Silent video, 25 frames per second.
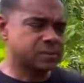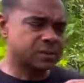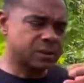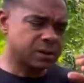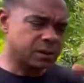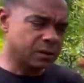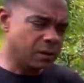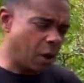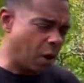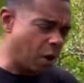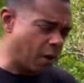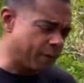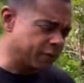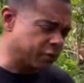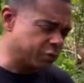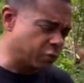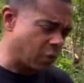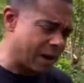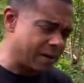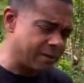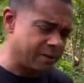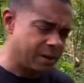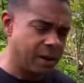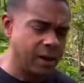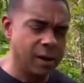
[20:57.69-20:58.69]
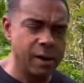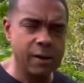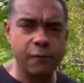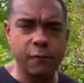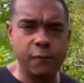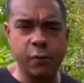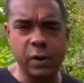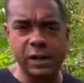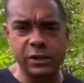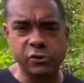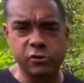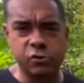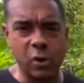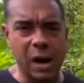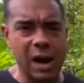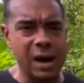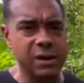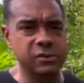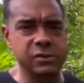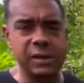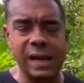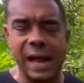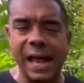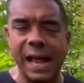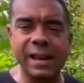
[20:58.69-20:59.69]
Harvest Right freeze dryers,
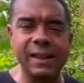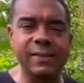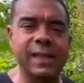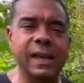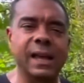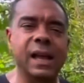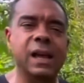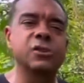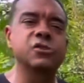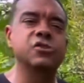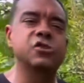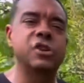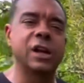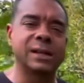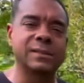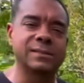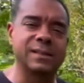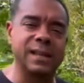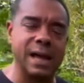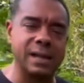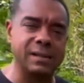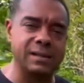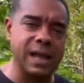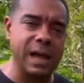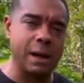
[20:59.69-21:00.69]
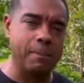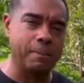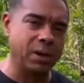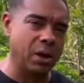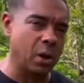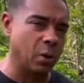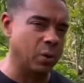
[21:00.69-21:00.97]
anything else, check us out down below.